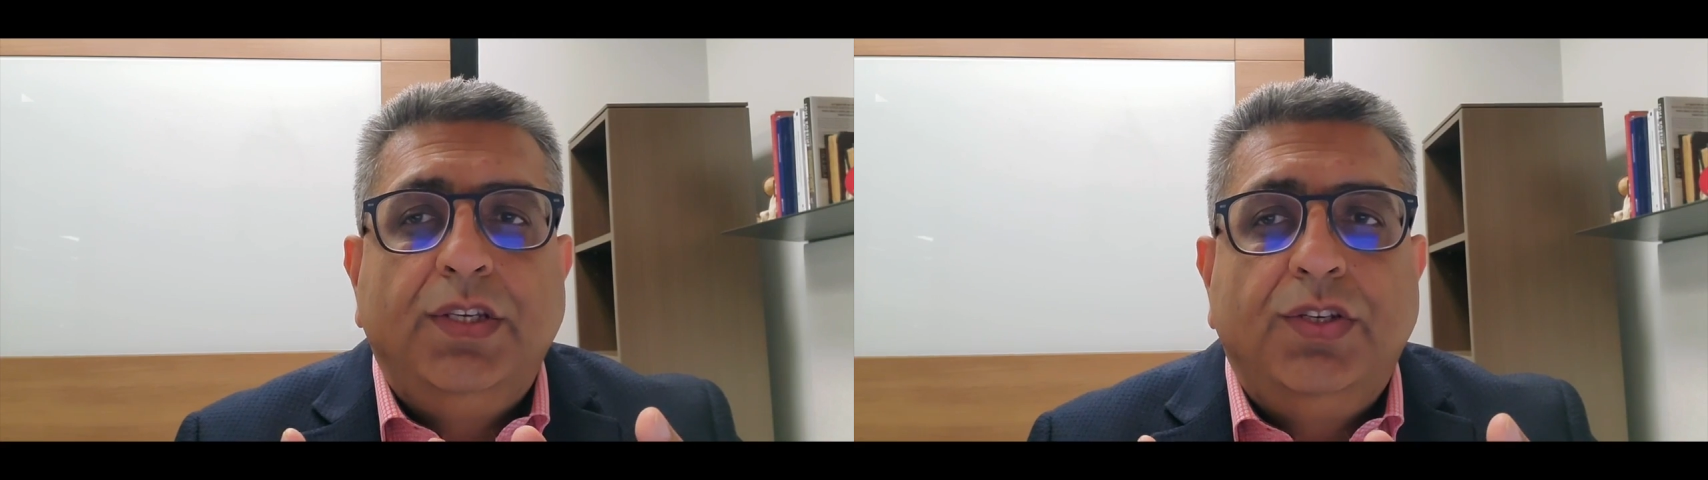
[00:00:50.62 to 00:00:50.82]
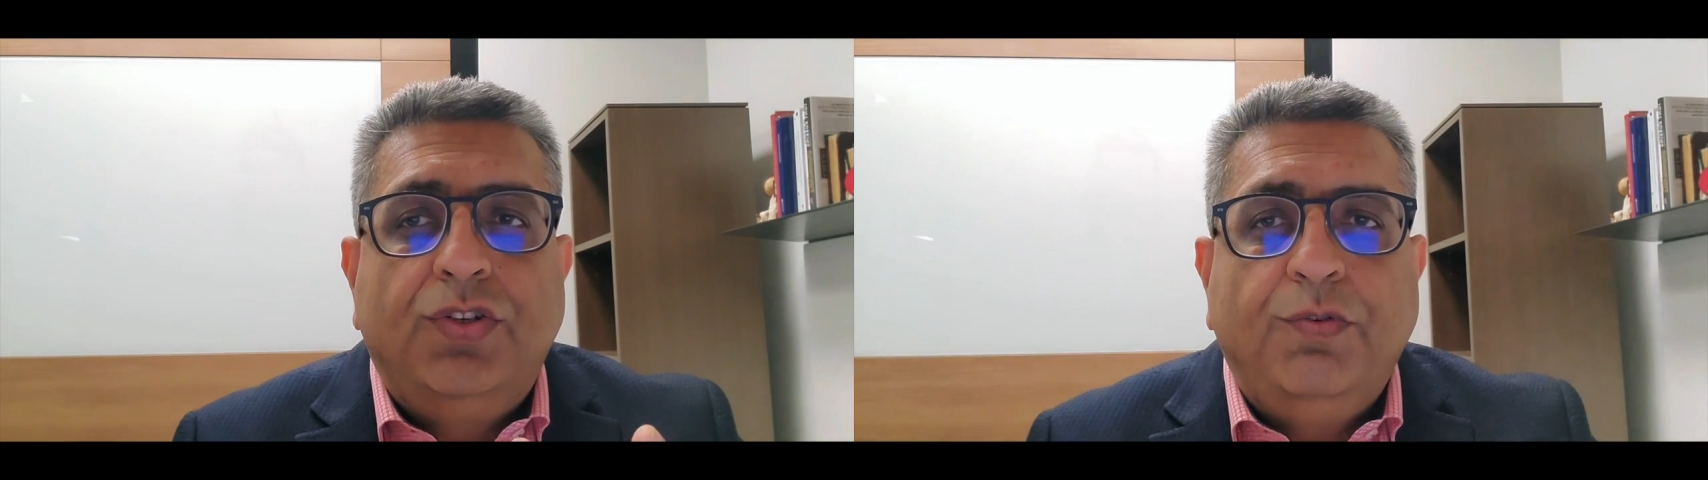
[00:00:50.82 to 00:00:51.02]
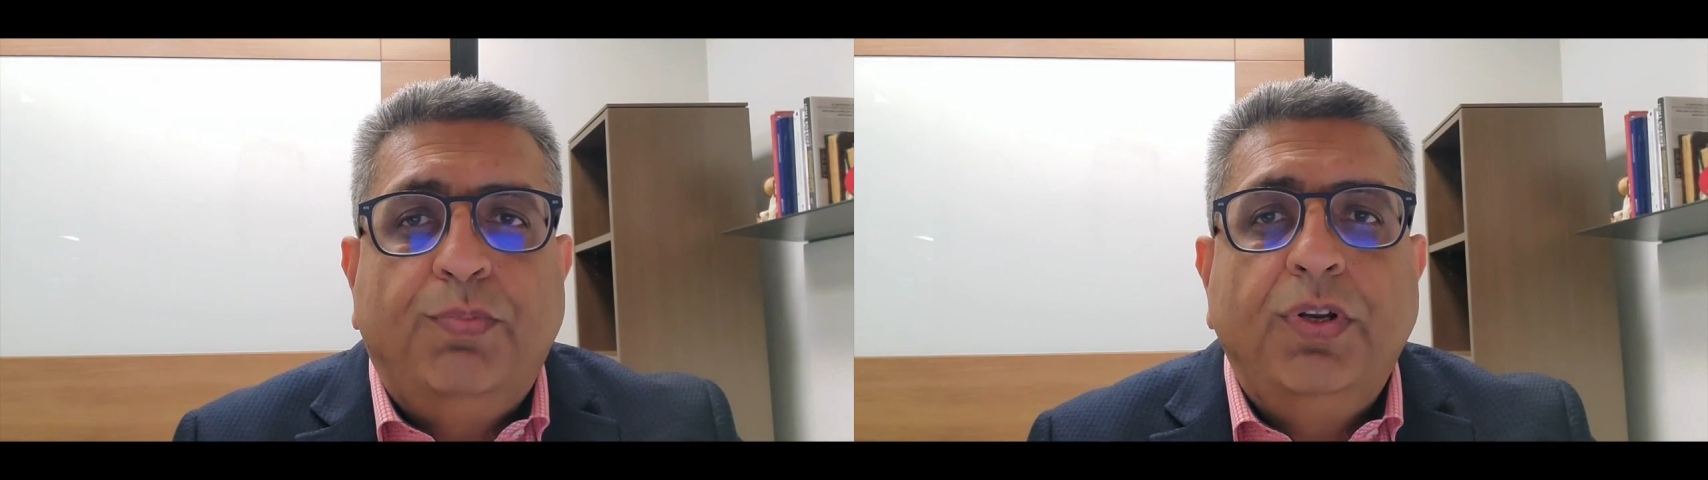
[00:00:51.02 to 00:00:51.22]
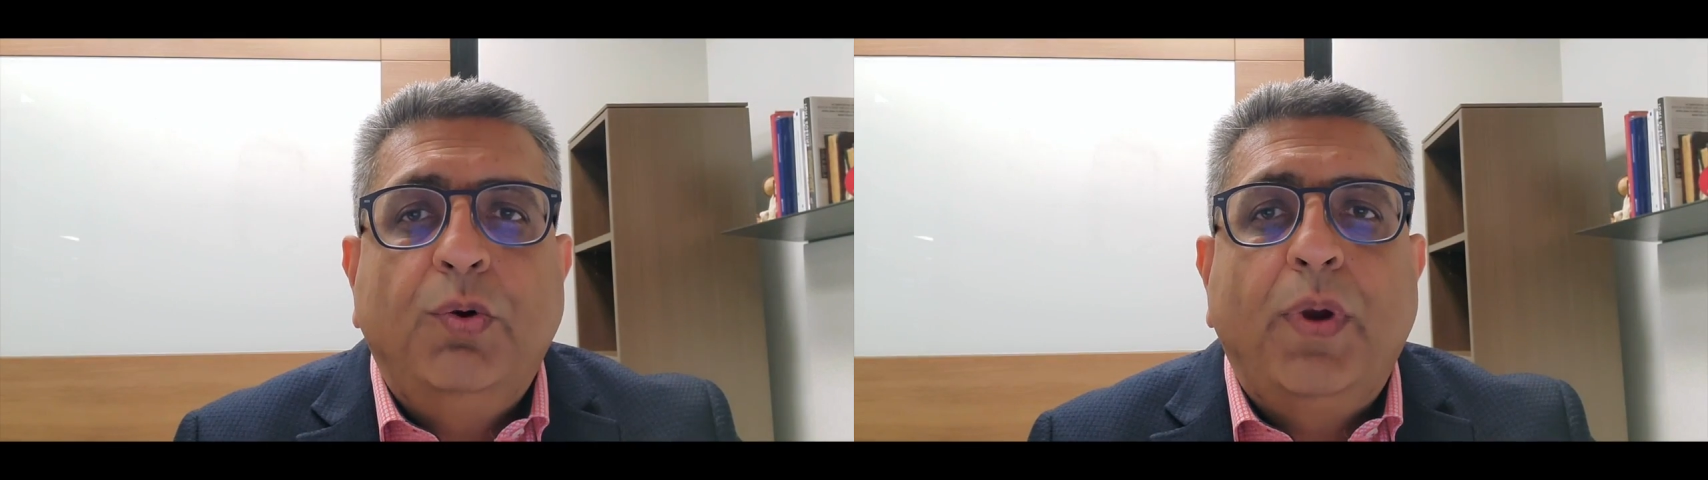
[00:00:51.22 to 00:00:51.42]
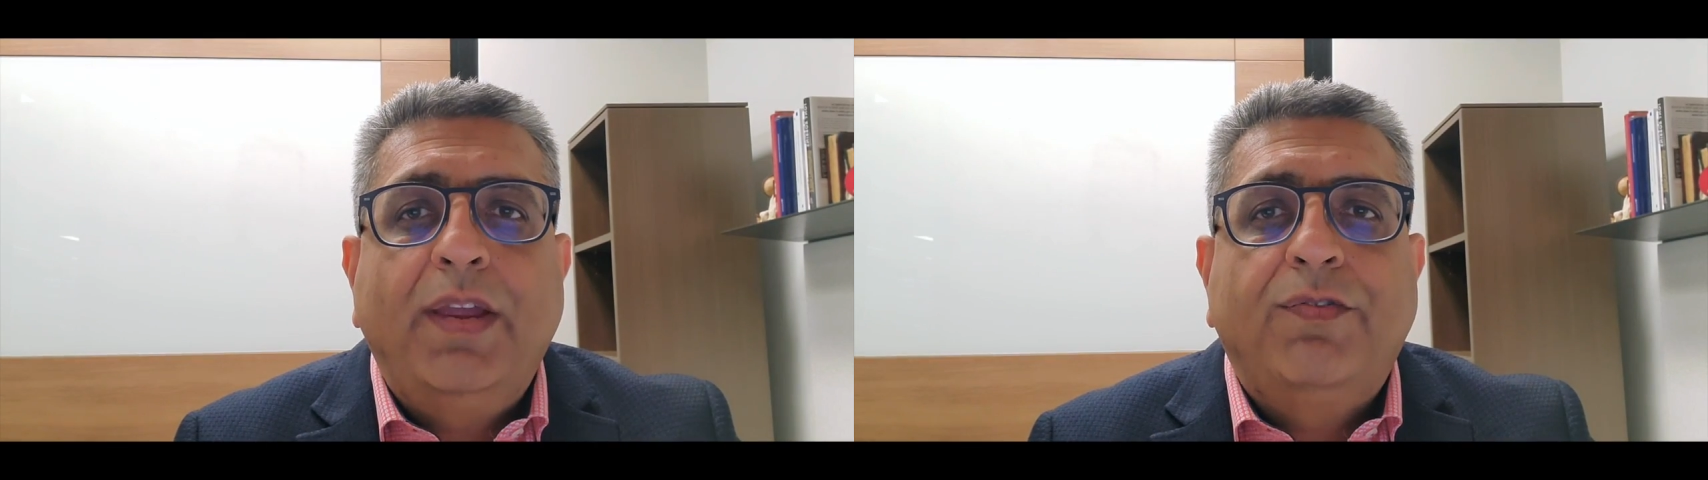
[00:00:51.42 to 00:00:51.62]
to put
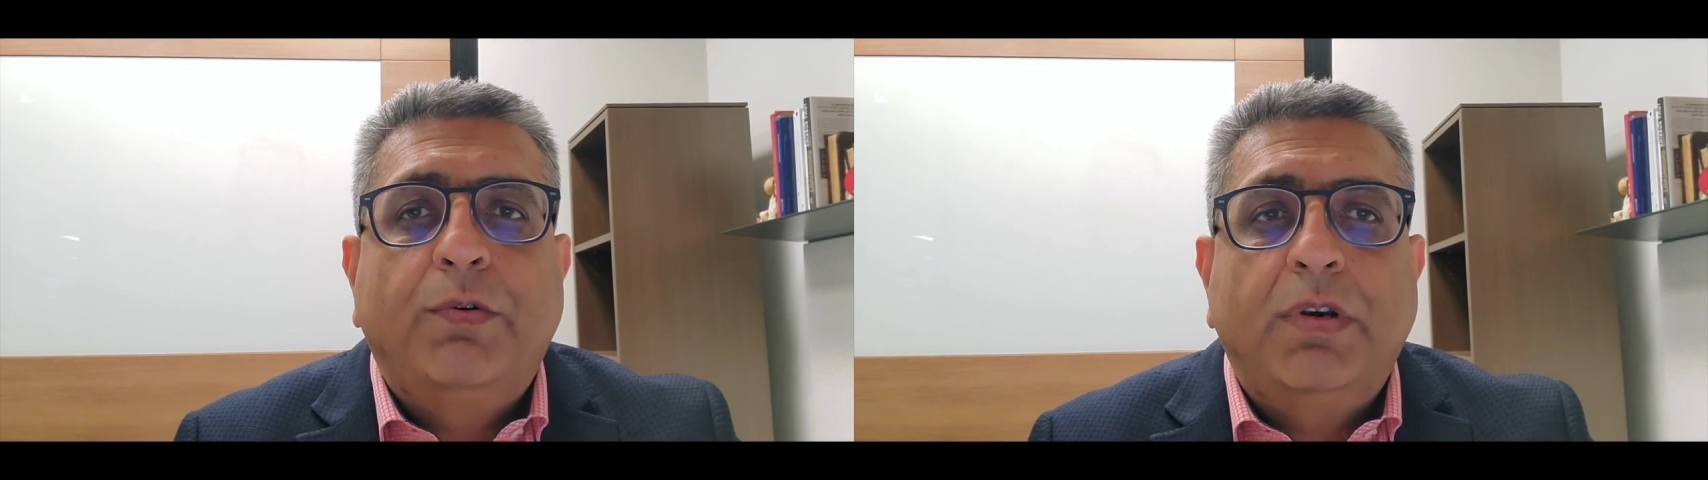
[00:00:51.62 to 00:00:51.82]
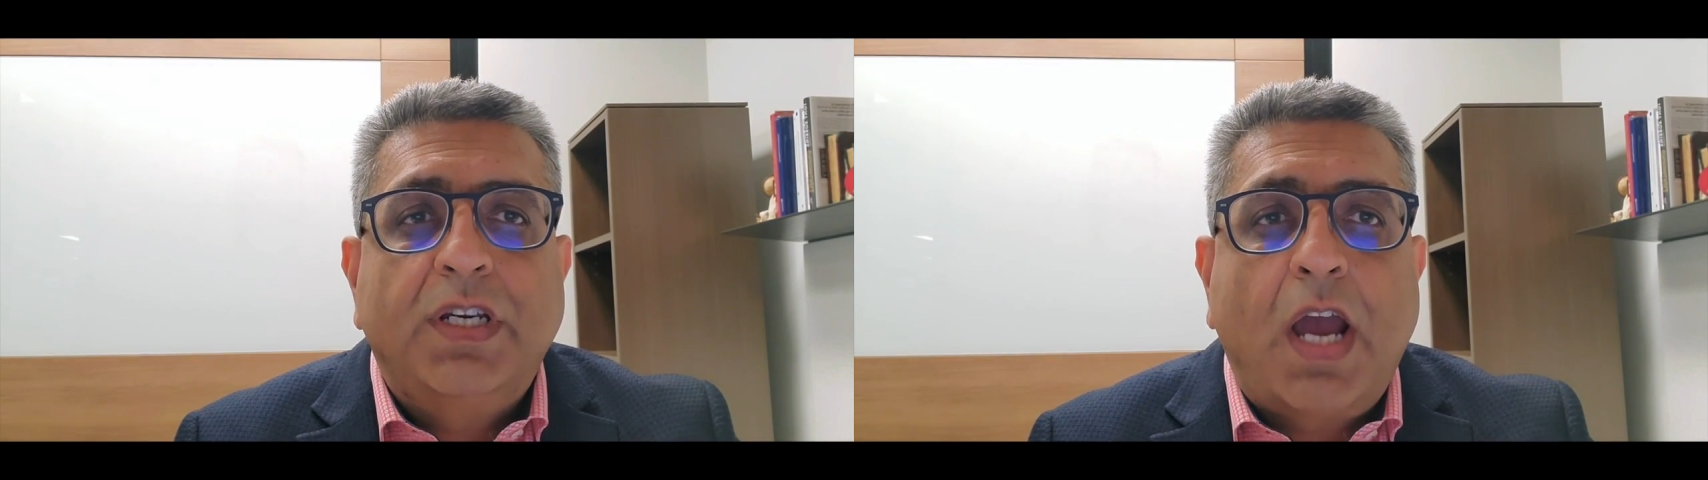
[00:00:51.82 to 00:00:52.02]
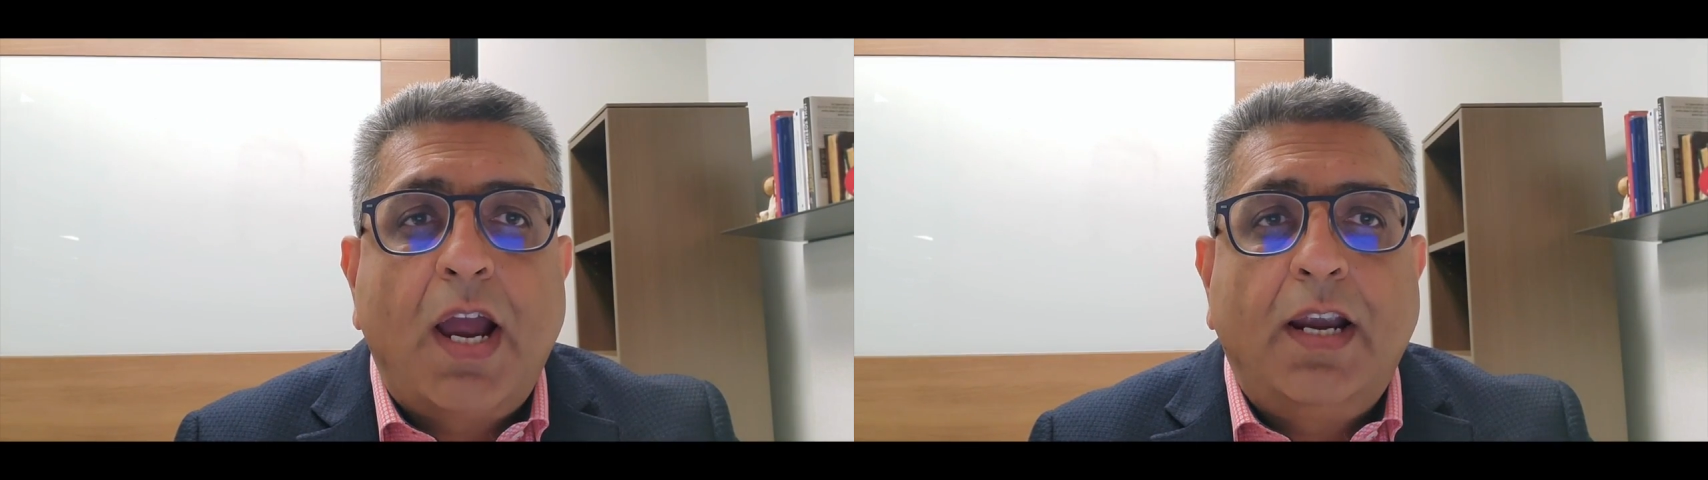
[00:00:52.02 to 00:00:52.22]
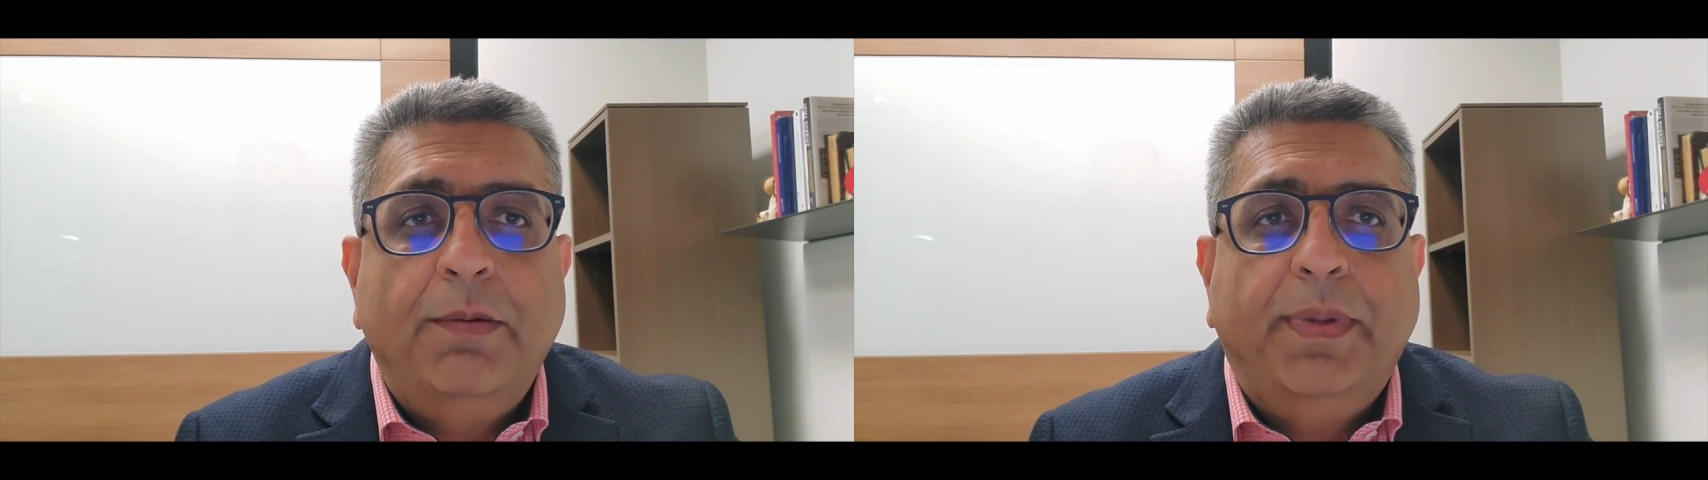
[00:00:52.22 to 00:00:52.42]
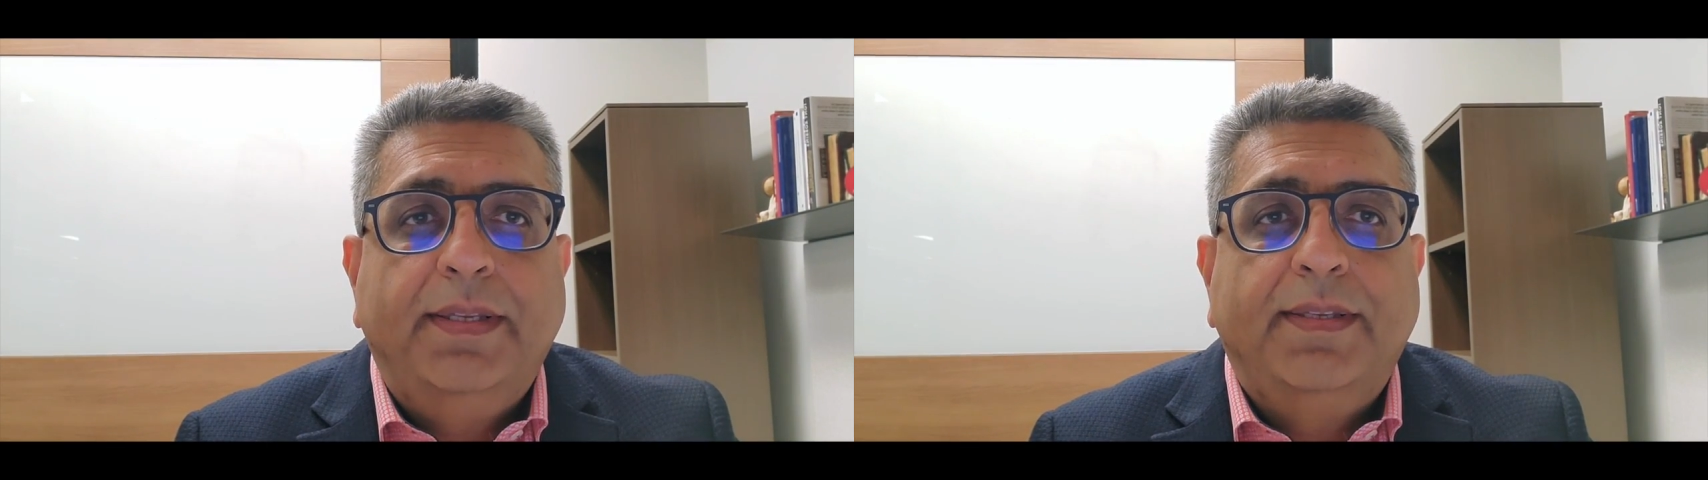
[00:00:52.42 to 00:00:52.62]
away for
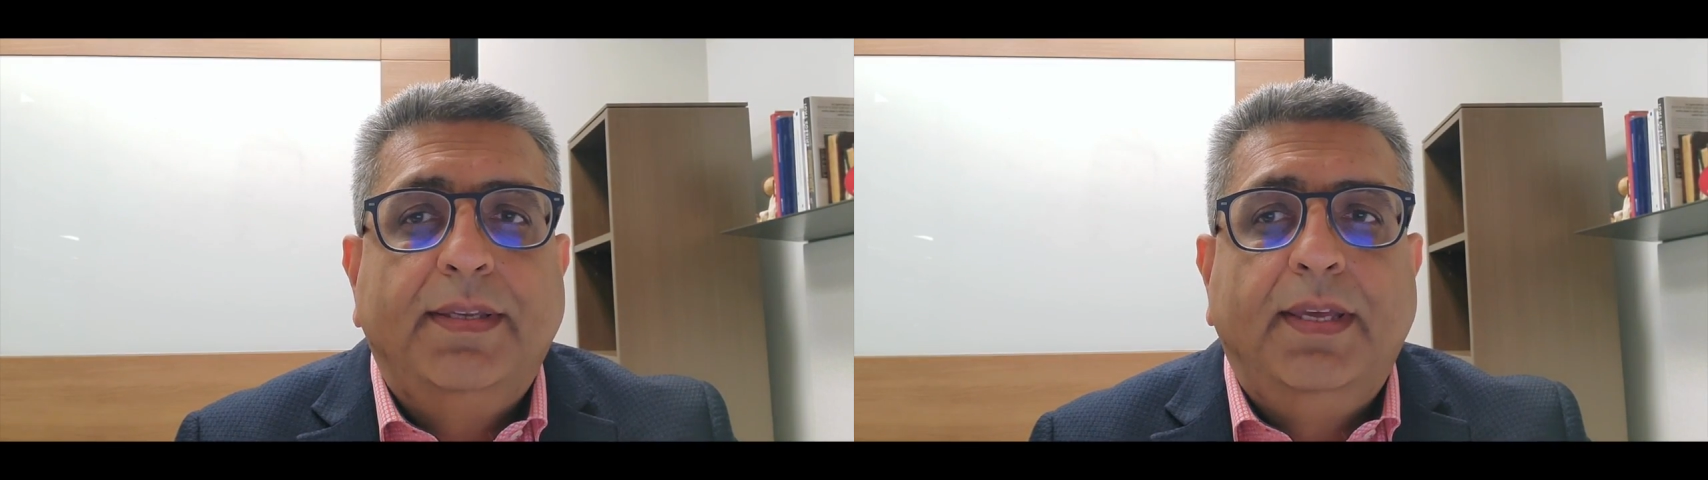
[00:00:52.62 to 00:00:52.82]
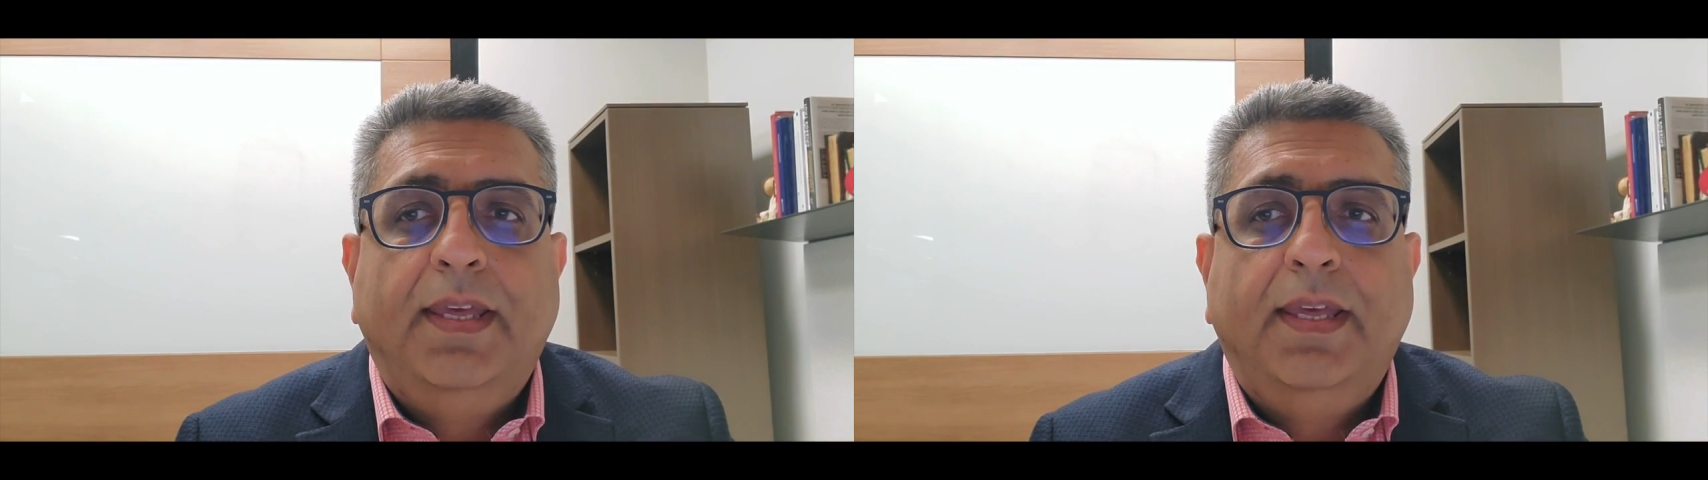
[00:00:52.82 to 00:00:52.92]
retirement.